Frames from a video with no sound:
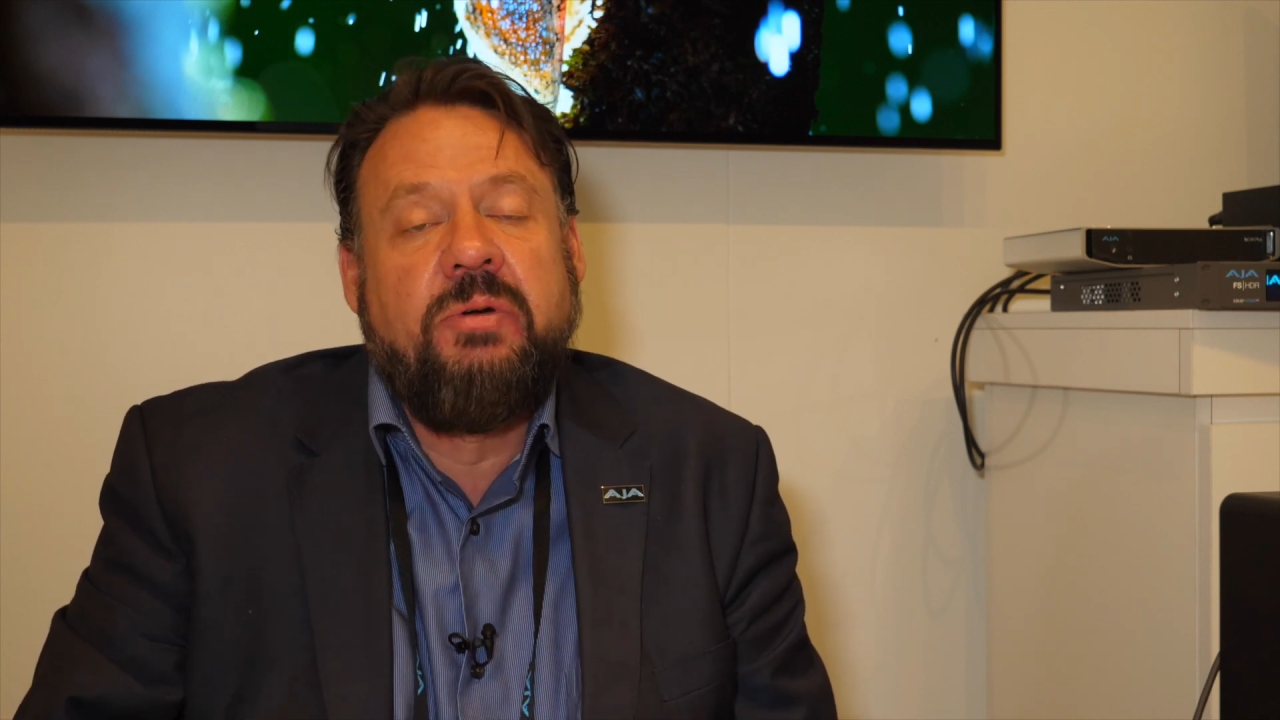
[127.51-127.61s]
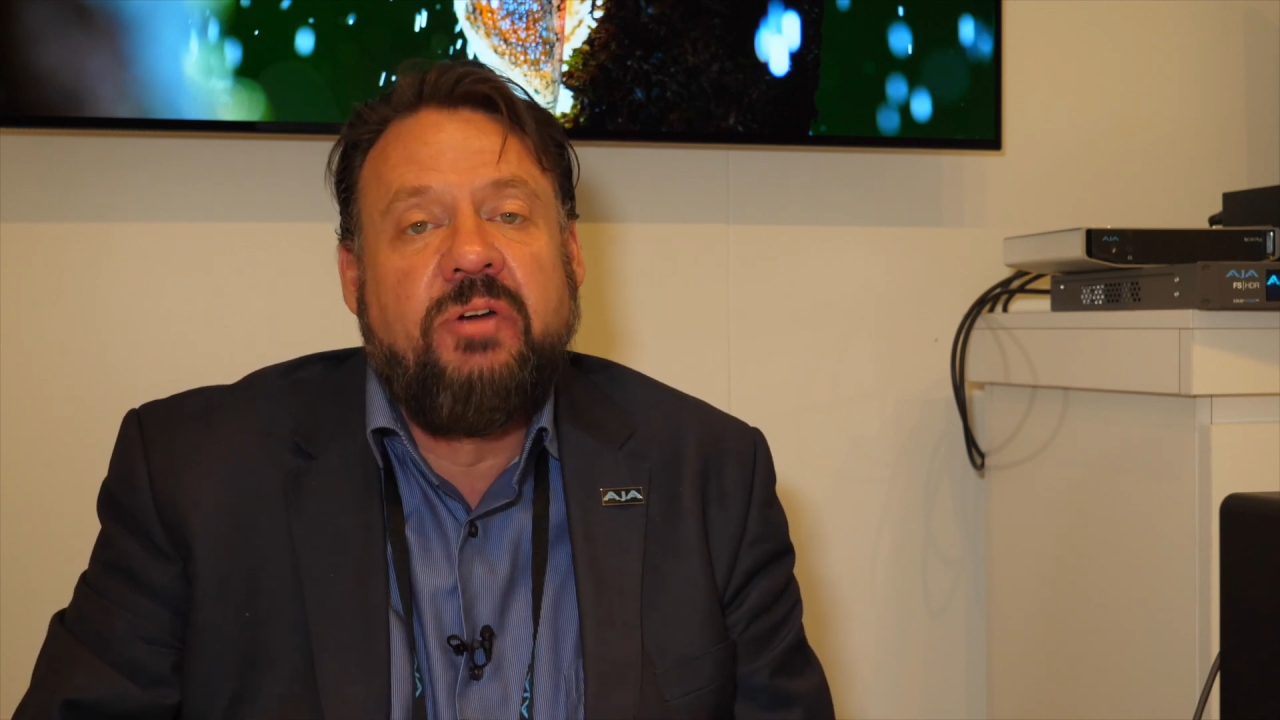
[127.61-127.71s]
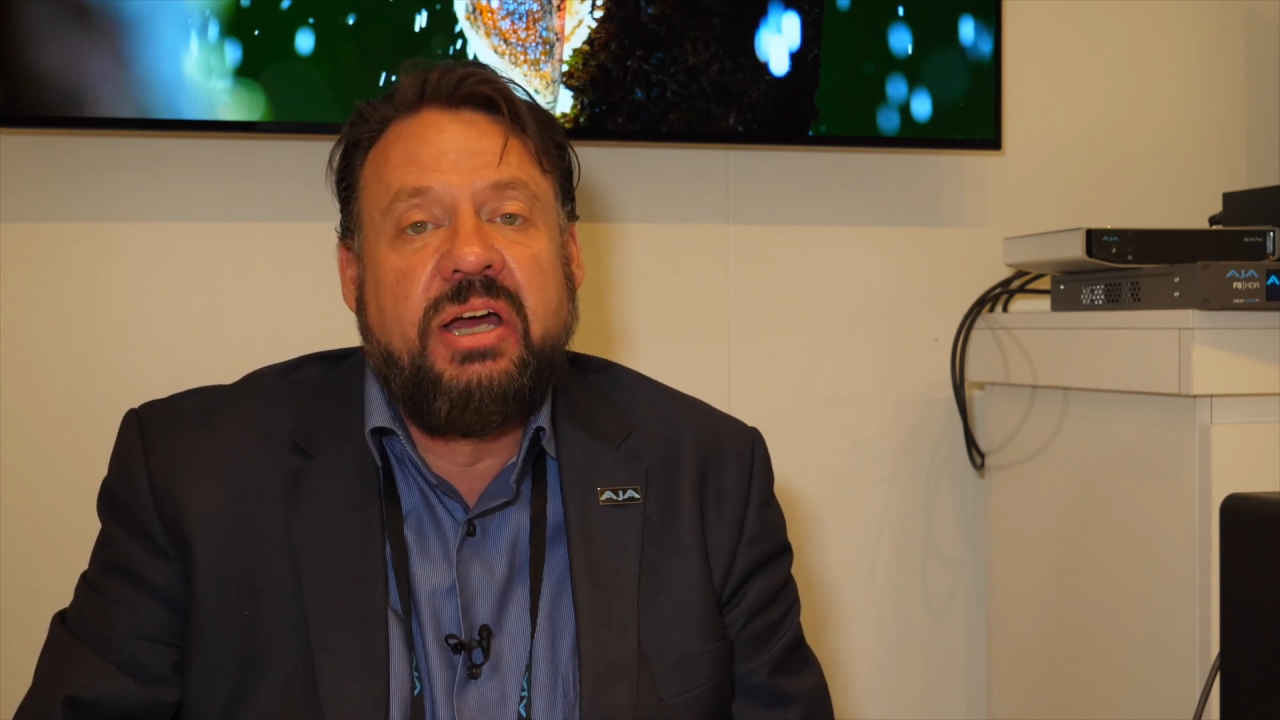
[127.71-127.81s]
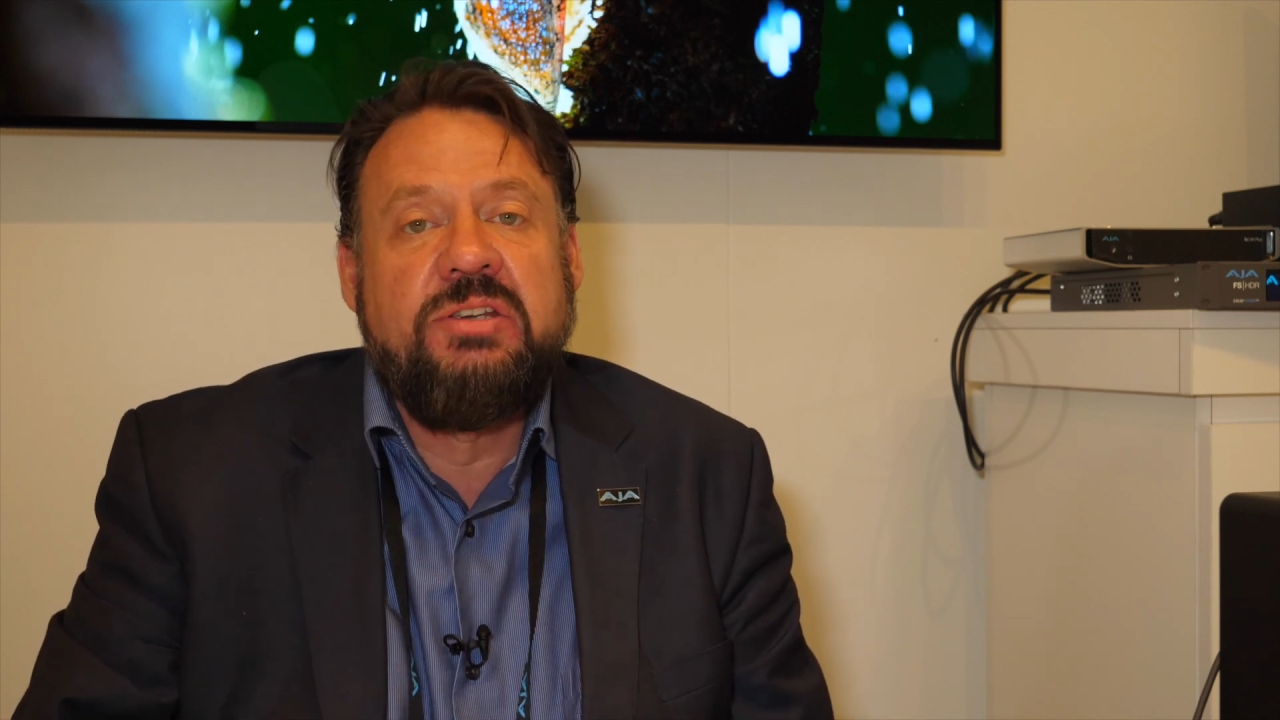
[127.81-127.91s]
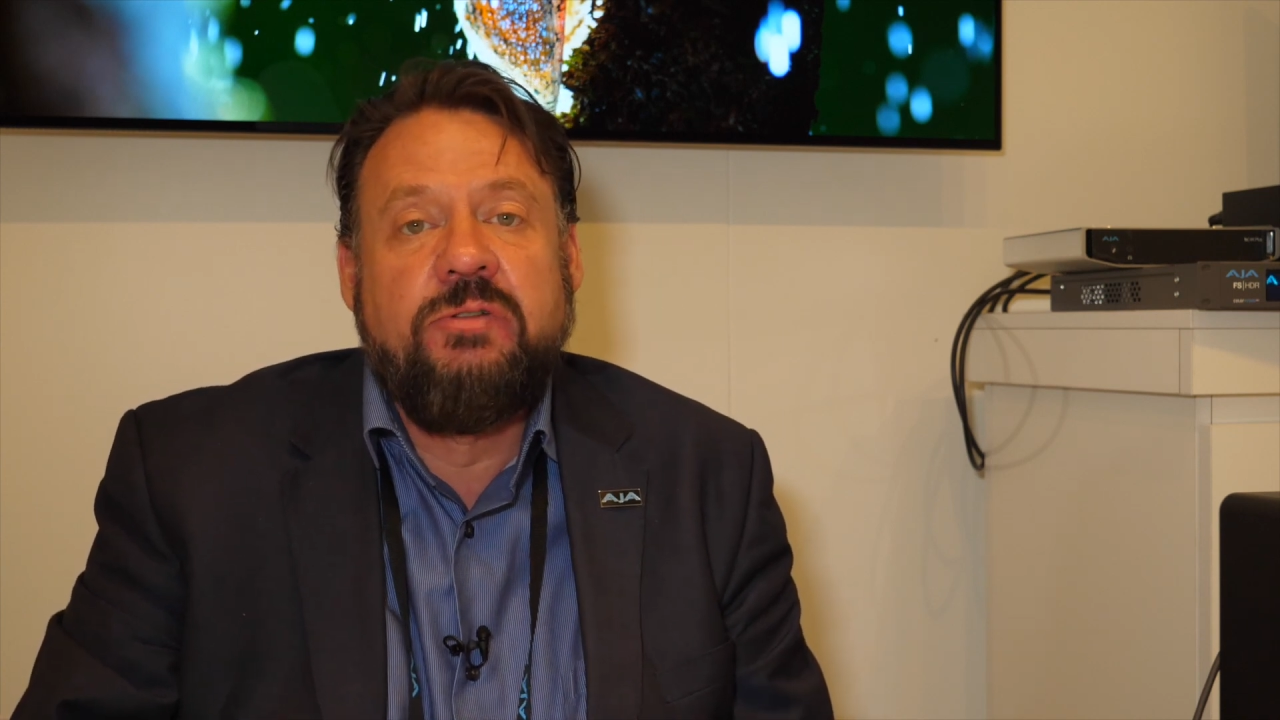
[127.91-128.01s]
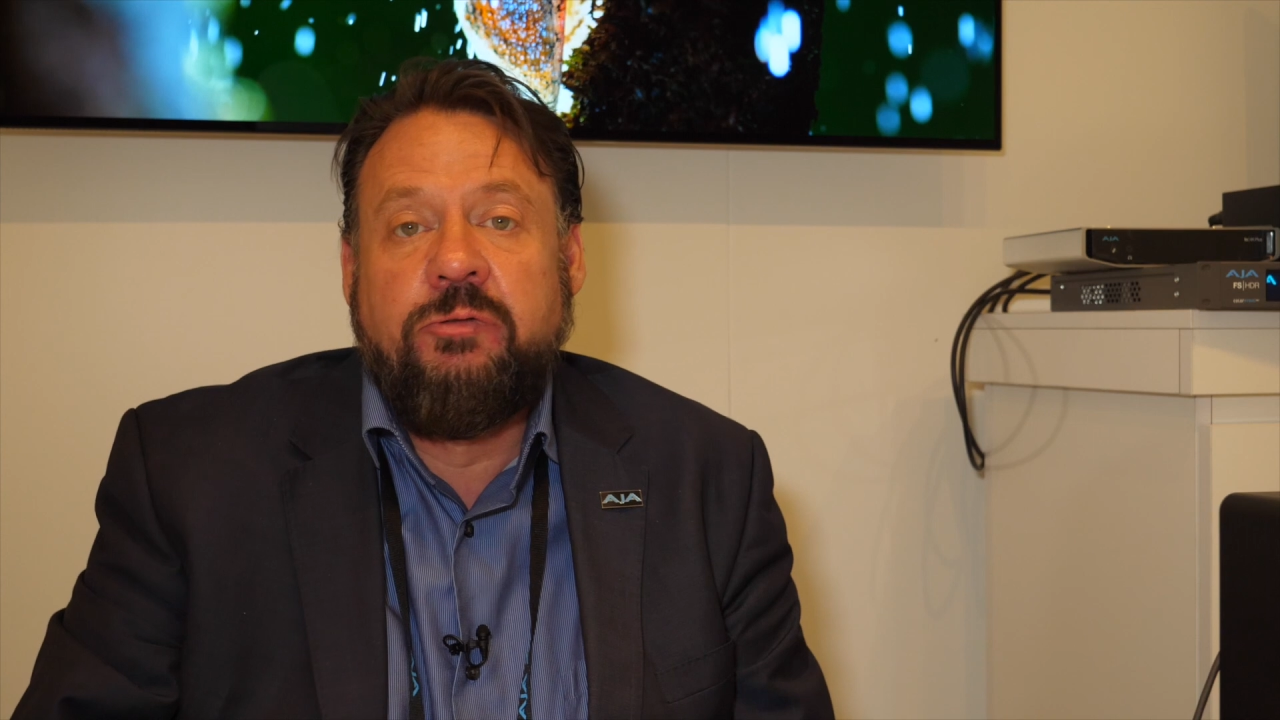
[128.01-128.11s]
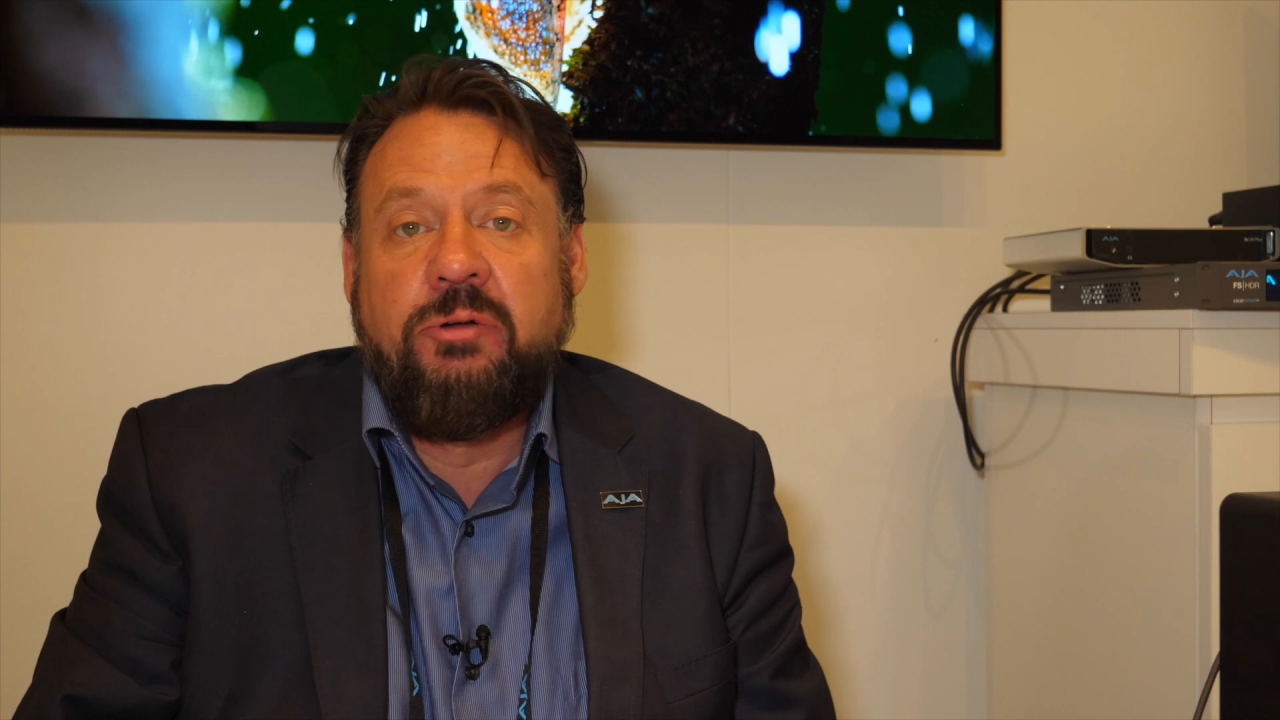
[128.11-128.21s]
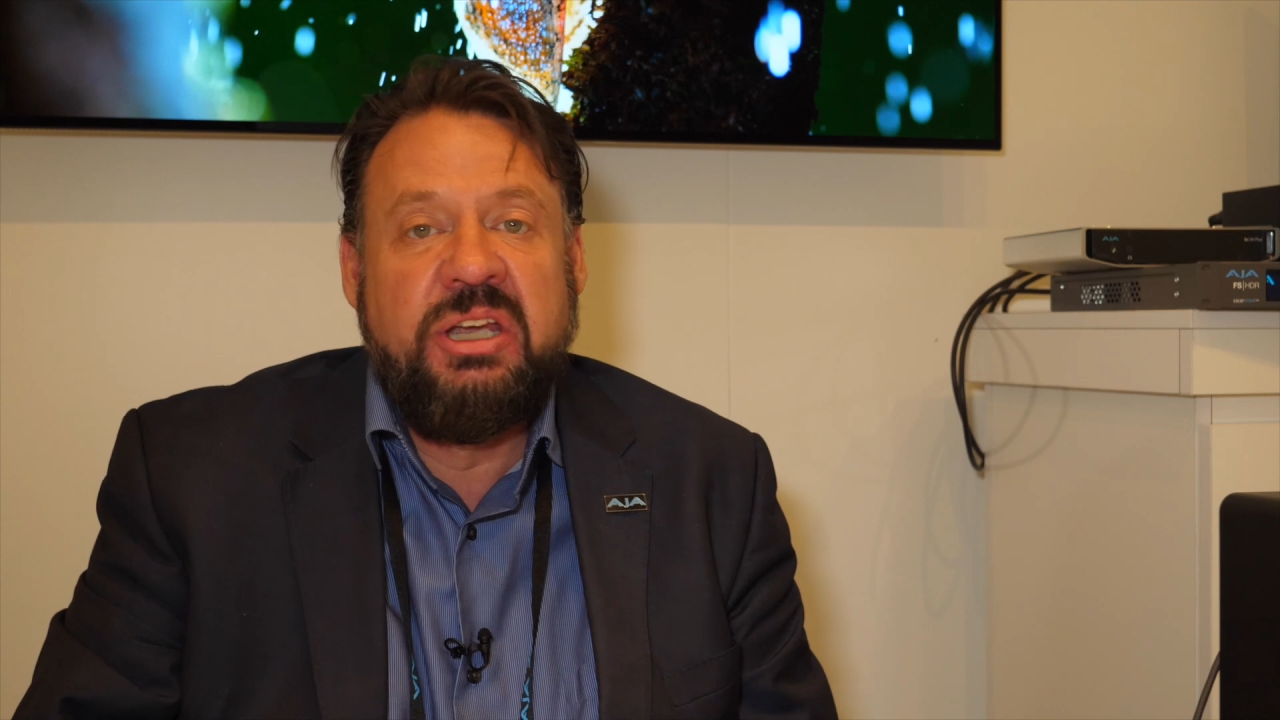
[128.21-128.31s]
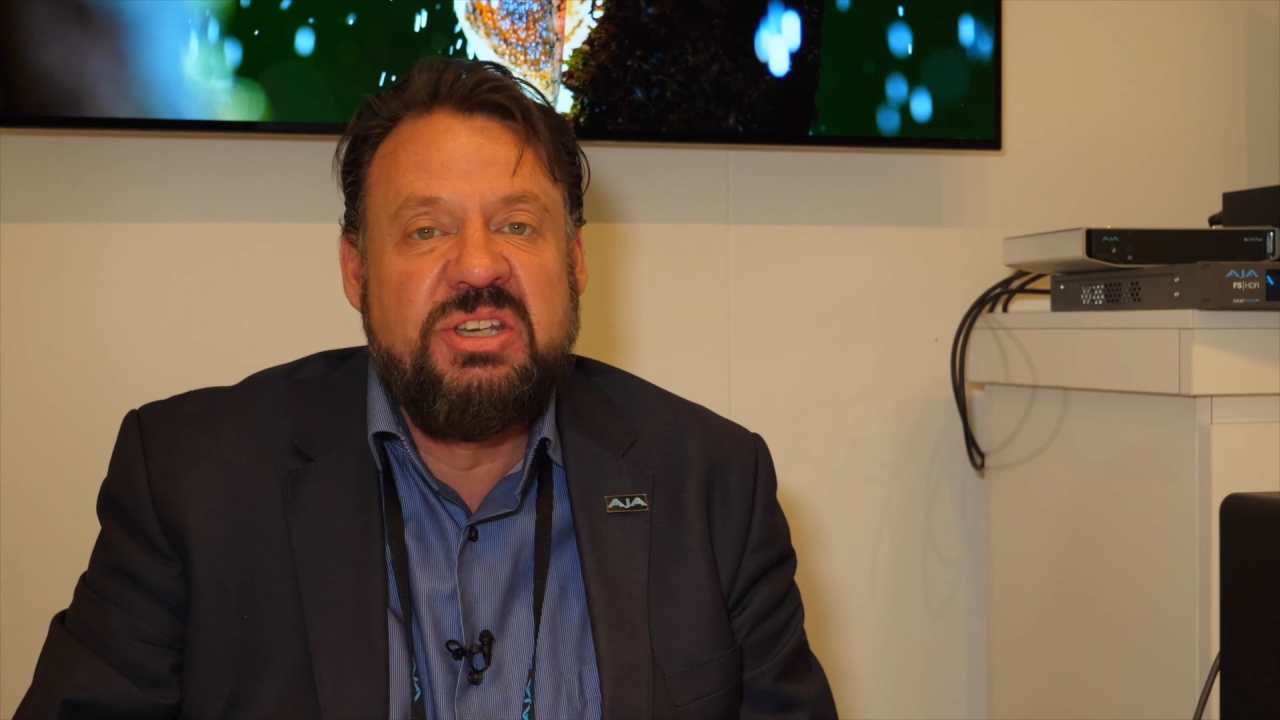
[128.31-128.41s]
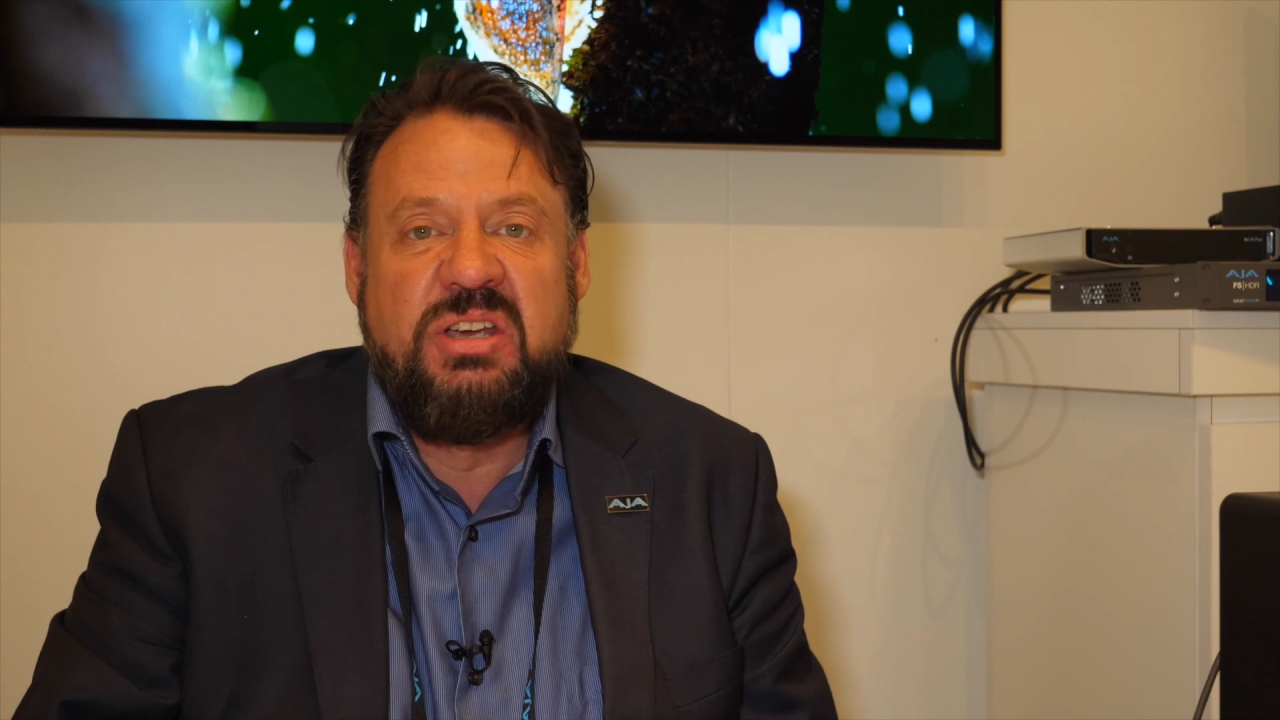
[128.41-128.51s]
provides for free.